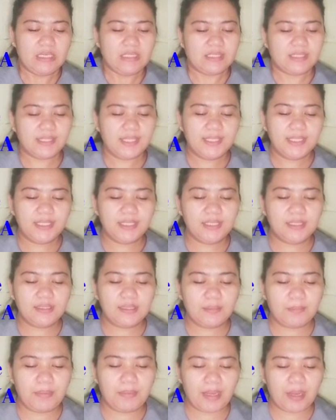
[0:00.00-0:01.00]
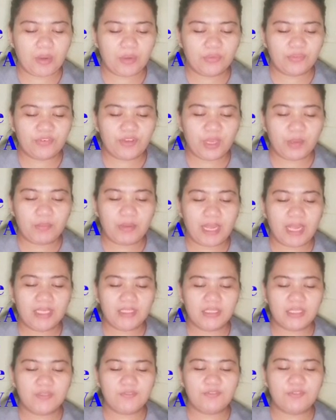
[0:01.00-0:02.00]
Starting at about
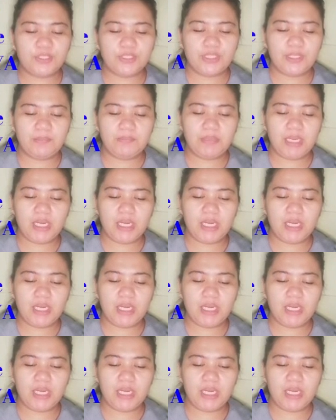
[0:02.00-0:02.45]
514